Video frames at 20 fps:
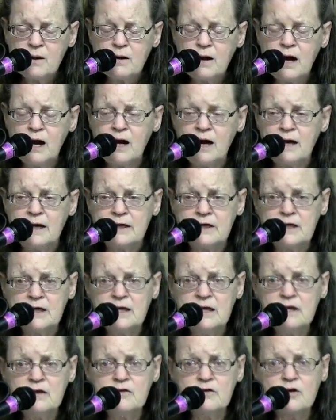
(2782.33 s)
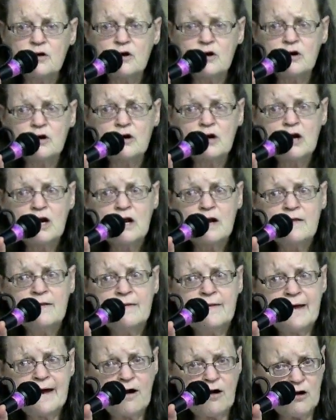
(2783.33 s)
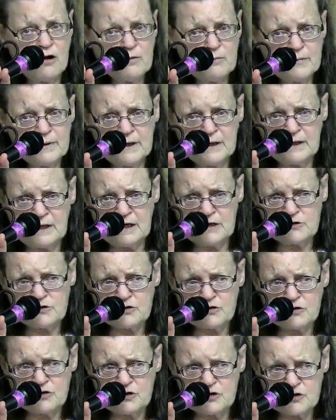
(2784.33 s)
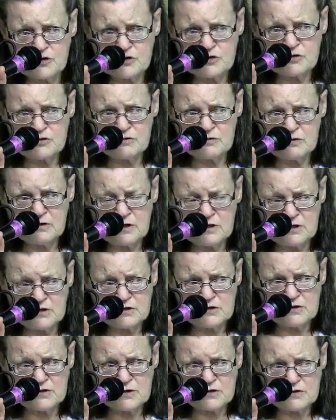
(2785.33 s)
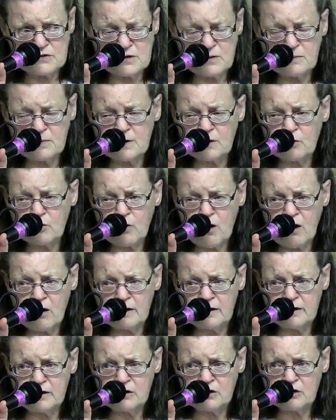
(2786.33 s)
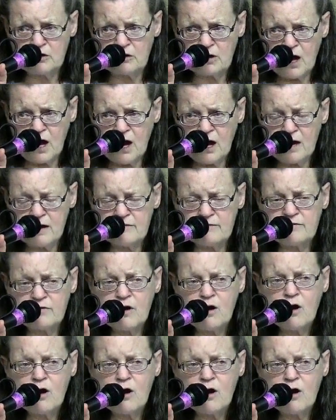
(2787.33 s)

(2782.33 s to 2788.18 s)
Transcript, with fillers: Uh, either they aren't being answered because because there's something wrong in your life,